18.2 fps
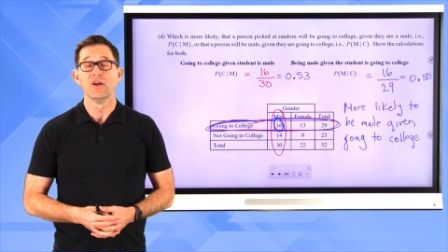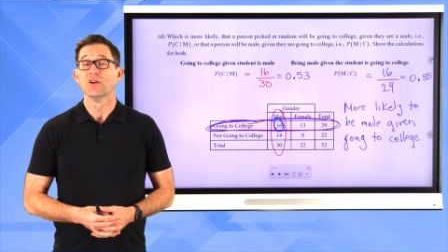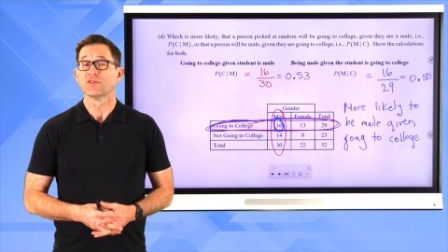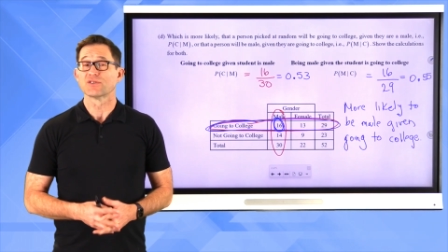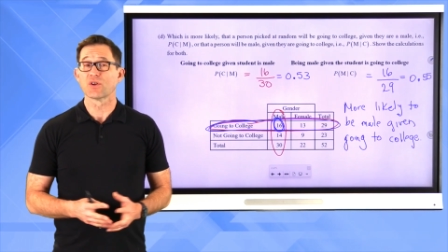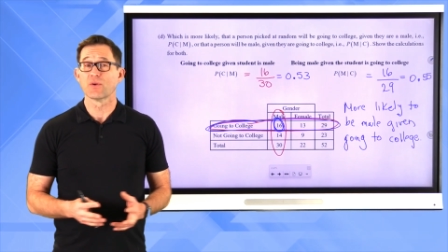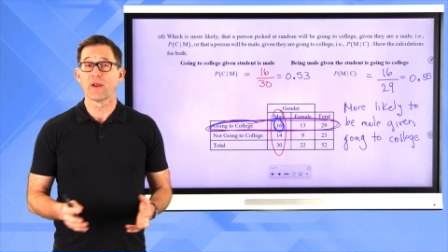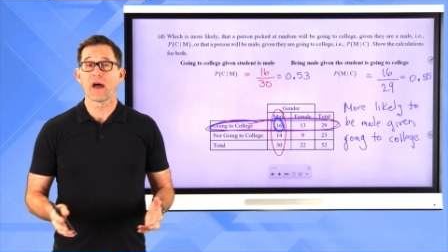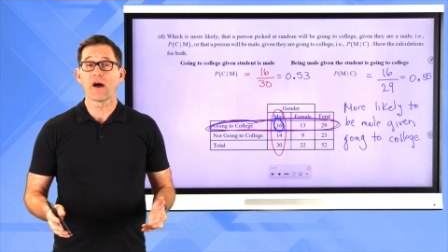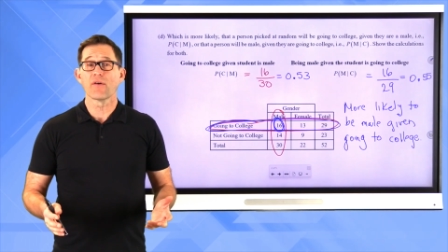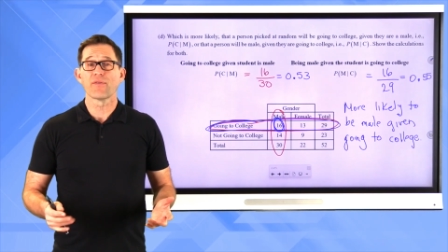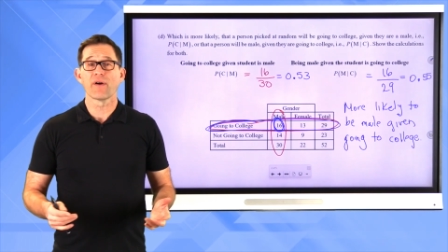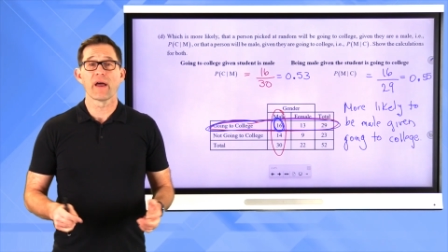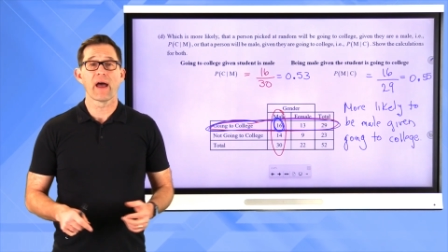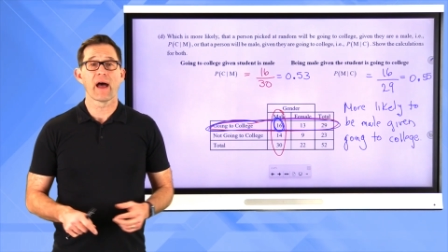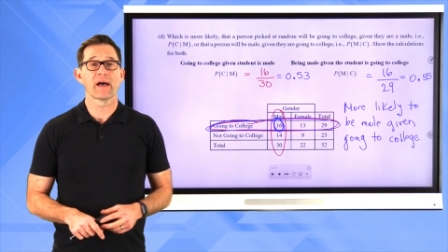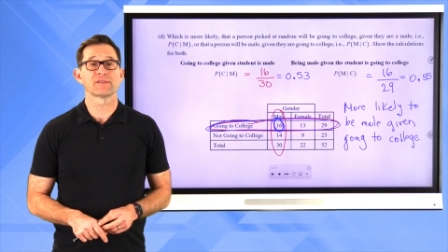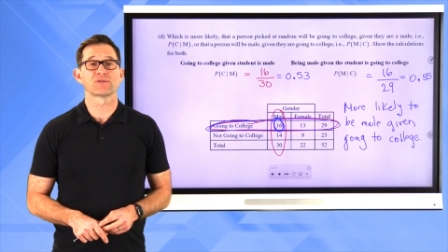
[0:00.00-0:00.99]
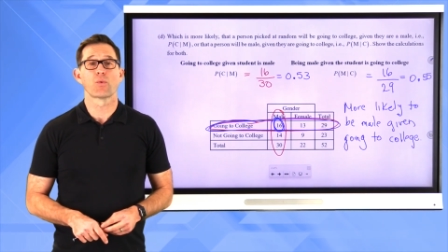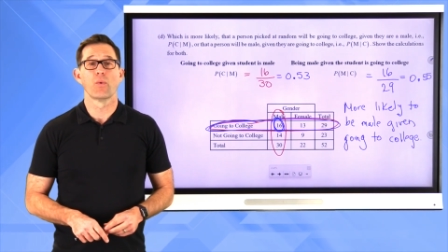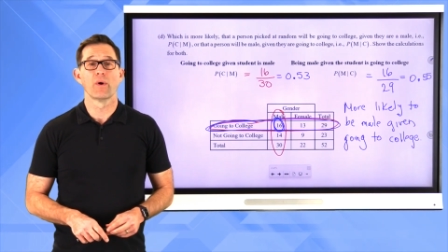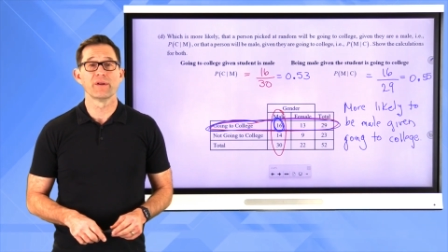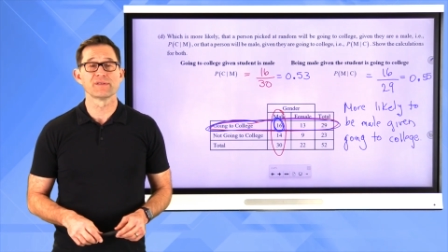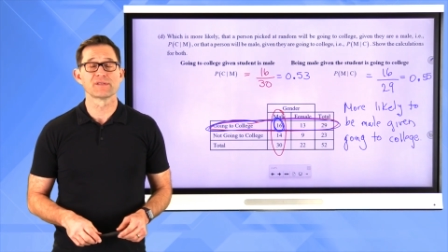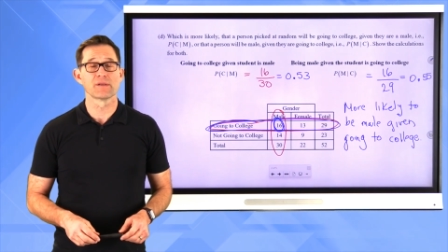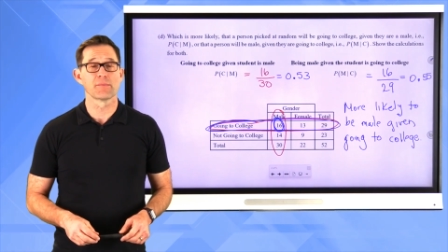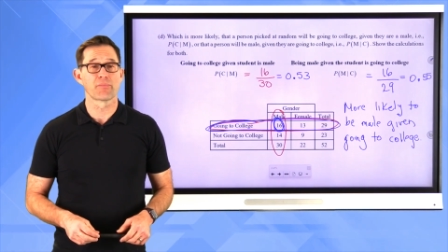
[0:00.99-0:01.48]
So now if I ask
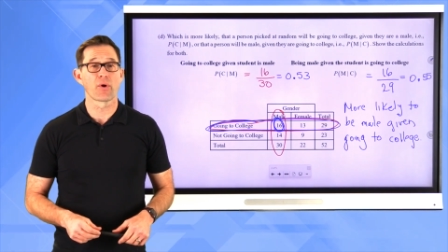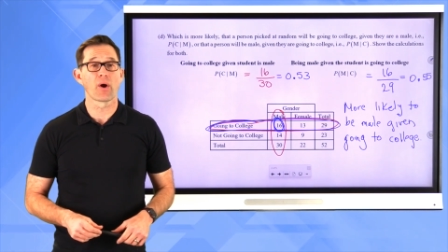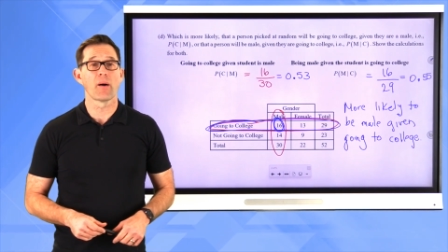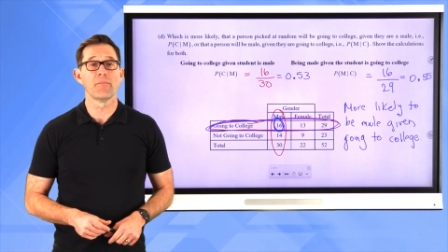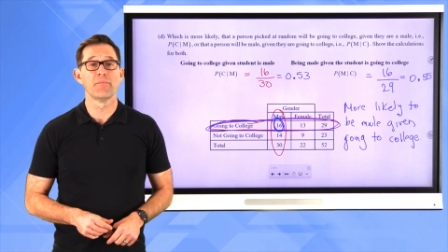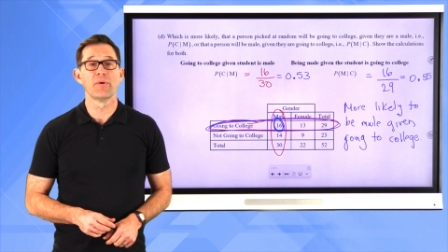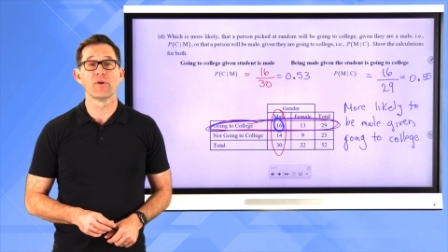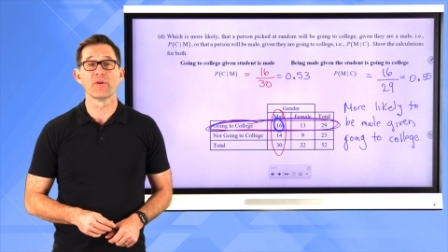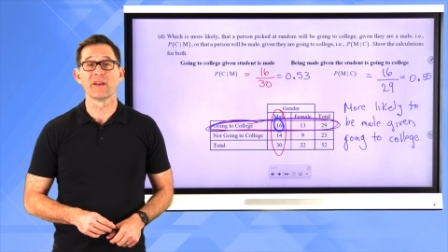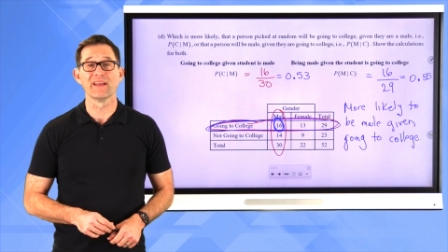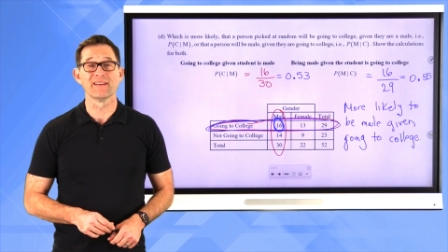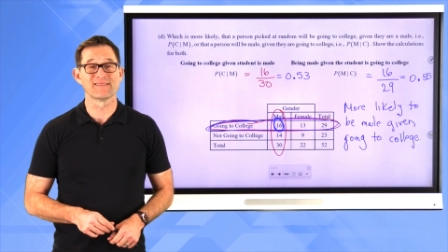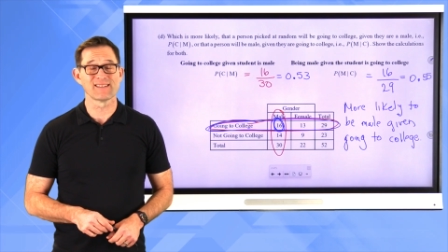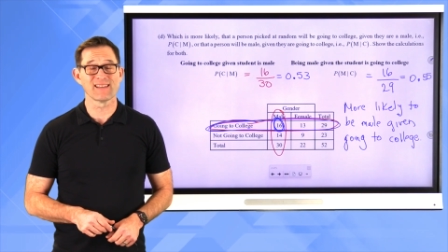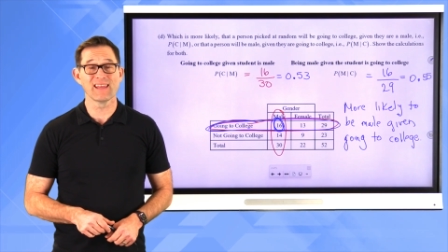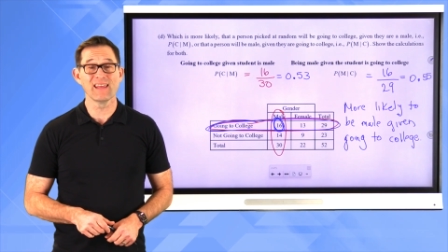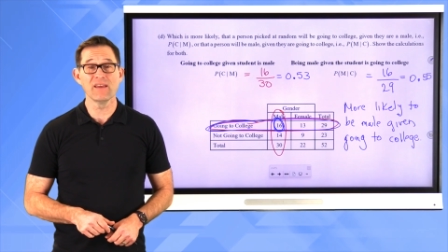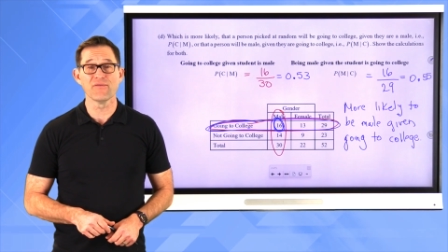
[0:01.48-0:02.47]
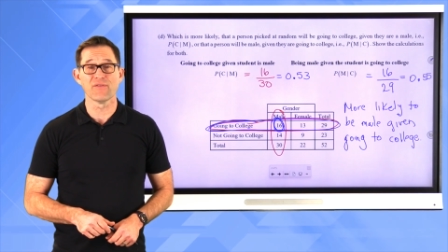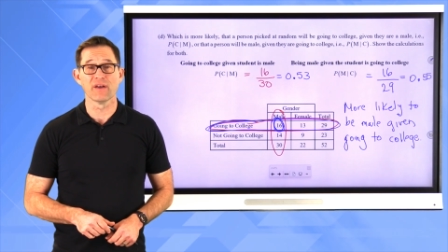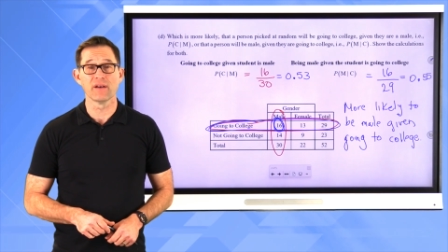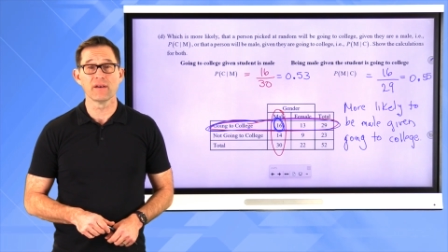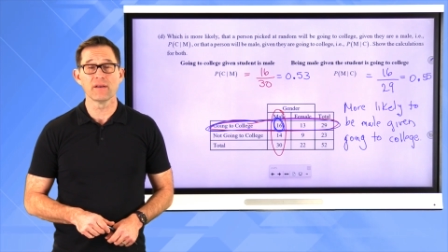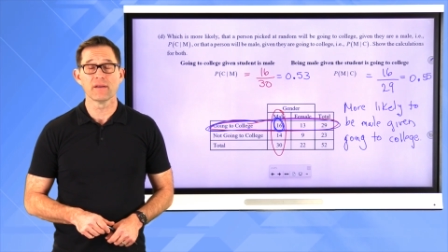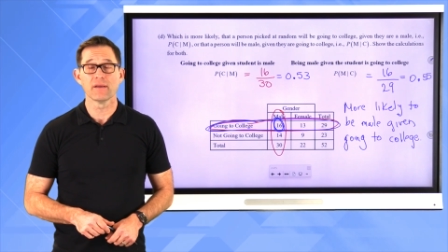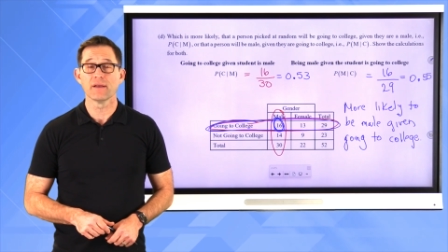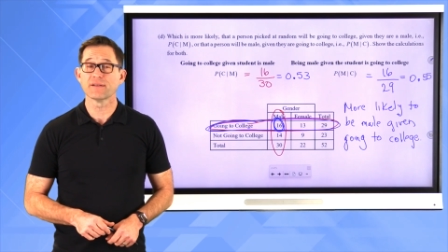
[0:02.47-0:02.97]
what is the probability it's
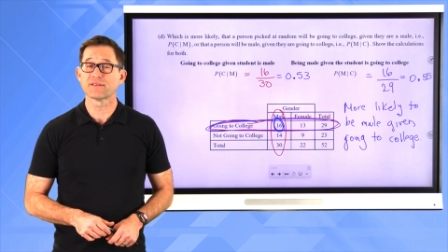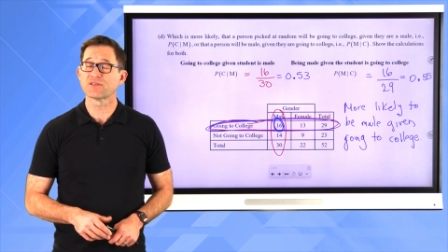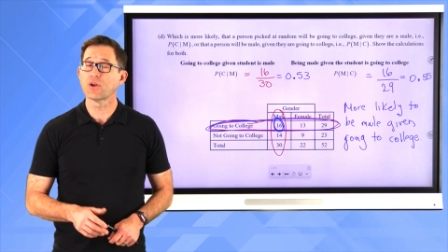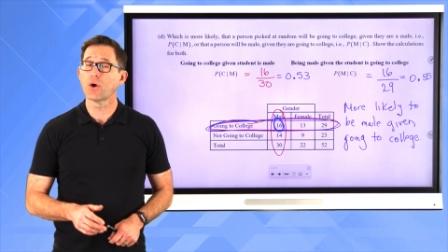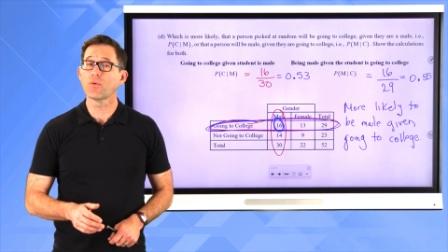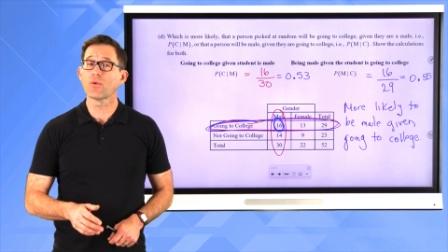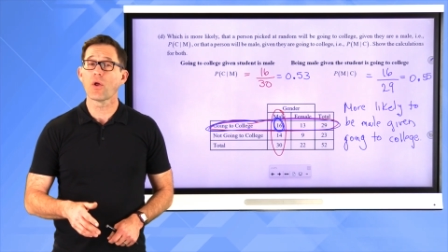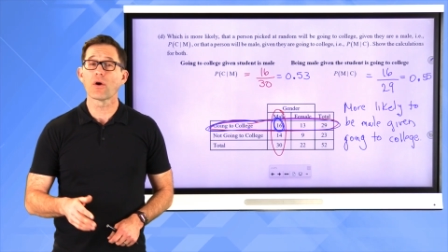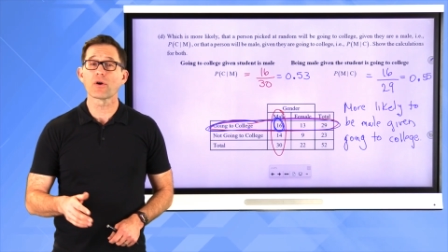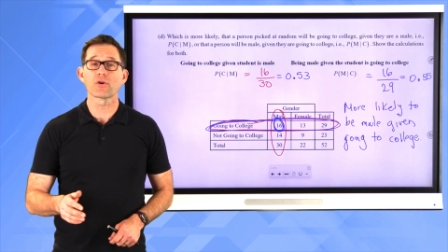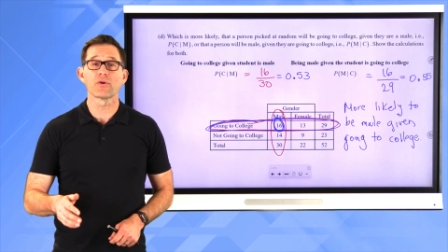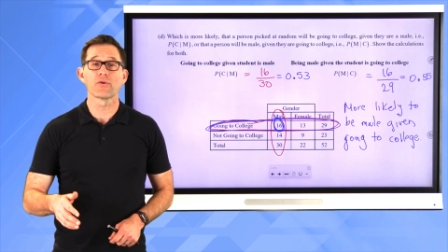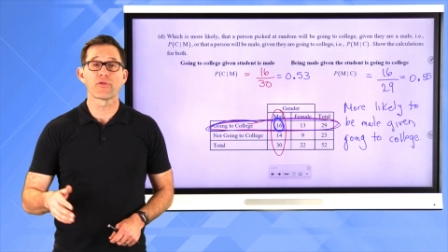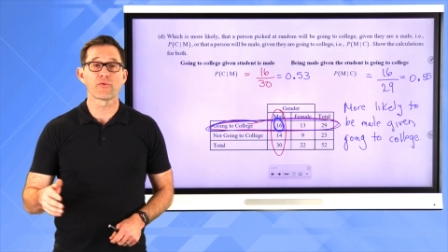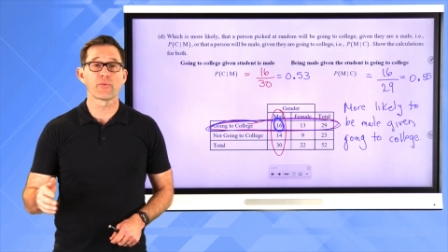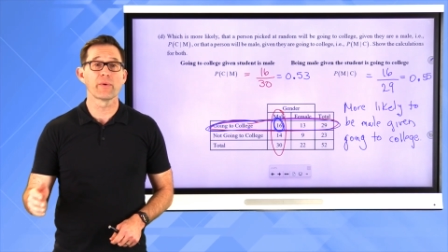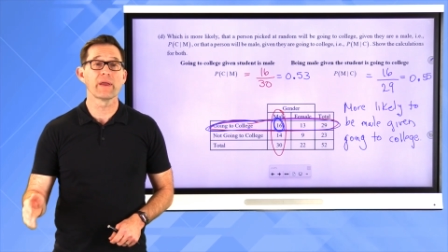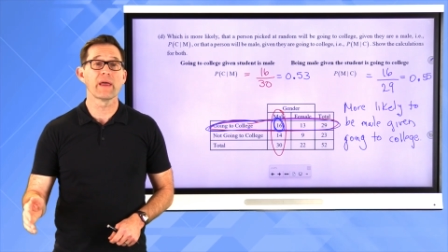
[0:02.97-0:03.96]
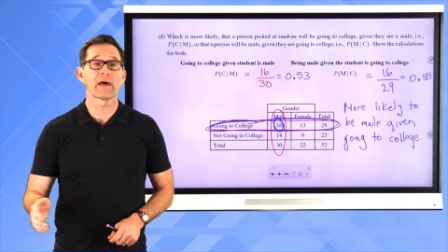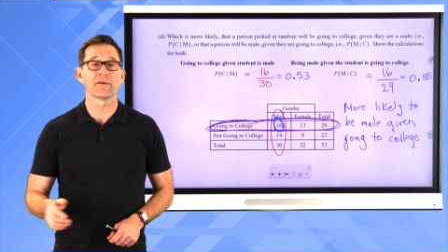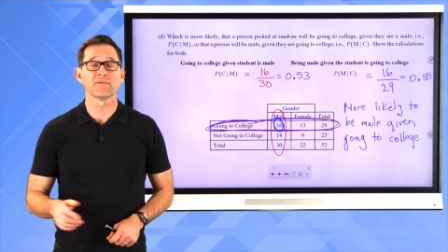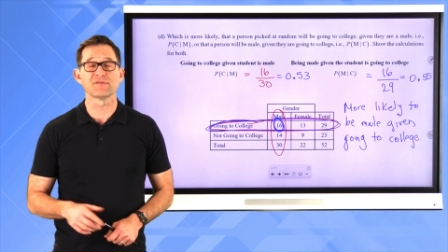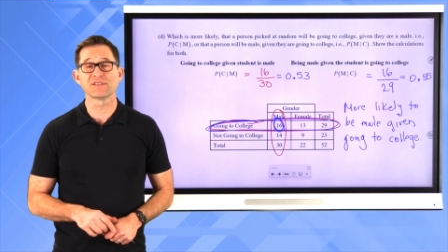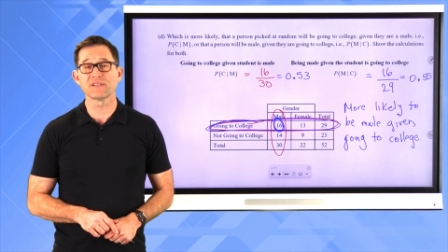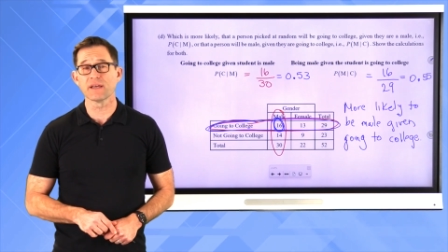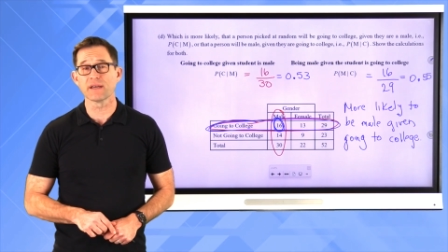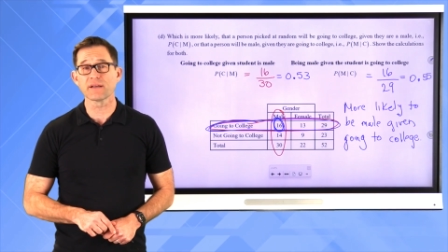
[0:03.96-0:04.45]
even, it's no longer three out of
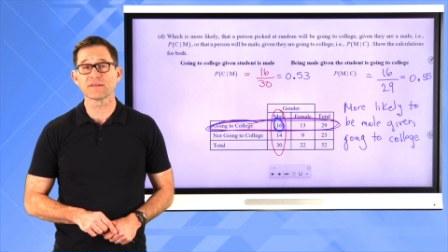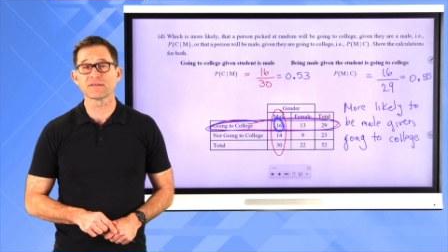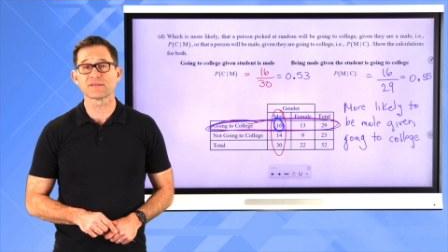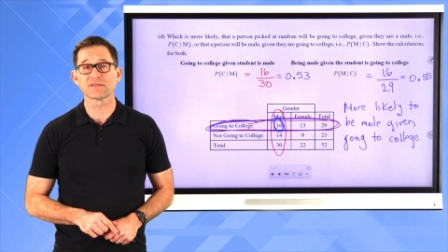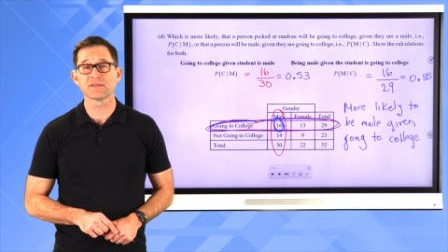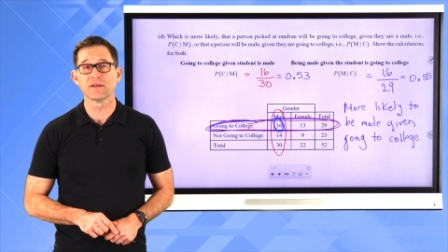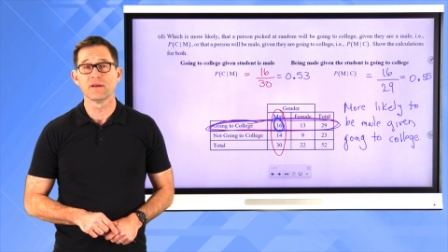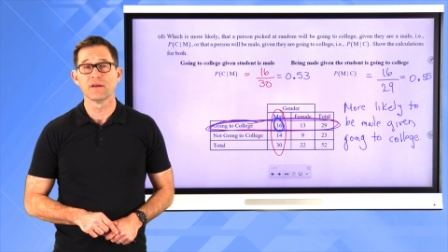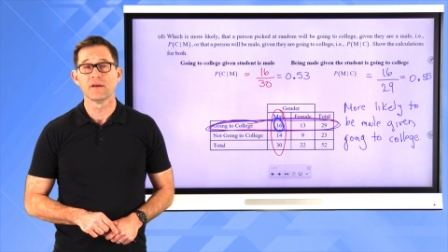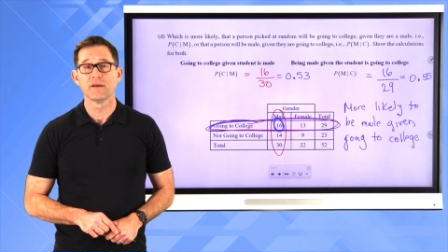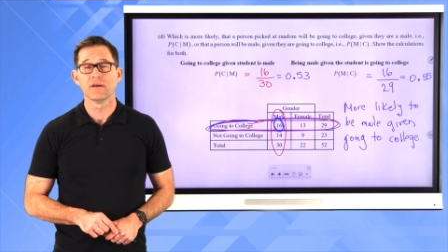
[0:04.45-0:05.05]
six,